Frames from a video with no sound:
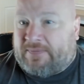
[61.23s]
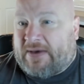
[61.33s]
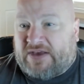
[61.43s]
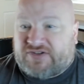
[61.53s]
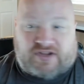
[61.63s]

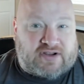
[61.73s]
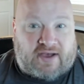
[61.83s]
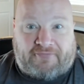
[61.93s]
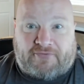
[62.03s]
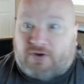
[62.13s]
based
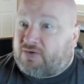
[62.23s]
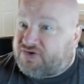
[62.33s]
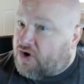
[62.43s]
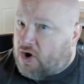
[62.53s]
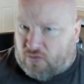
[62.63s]
enough, it's
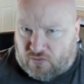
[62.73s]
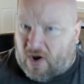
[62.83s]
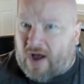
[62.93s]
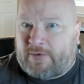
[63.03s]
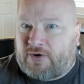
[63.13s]

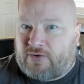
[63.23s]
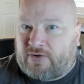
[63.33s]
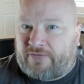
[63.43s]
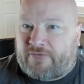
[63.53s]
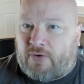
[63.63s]
Robin Hood,
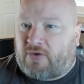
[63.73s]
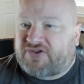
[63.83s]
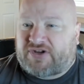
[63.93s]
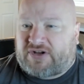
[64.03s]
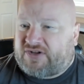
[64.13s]
of
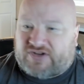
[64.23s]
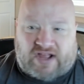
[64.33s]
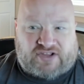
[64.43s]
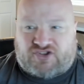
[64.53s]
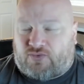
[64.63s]
course, and it's
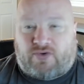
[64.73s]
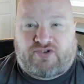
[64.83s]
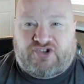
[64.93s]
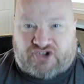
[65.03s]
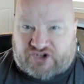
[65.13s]
got
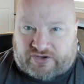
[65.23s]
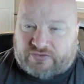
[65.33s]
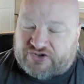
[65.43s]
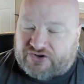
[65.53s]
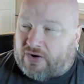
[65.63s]
swords and
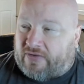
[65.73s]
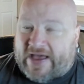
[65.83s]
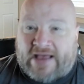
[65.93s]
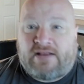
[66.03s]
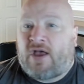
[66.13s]
shields and all
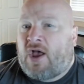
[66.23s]
that.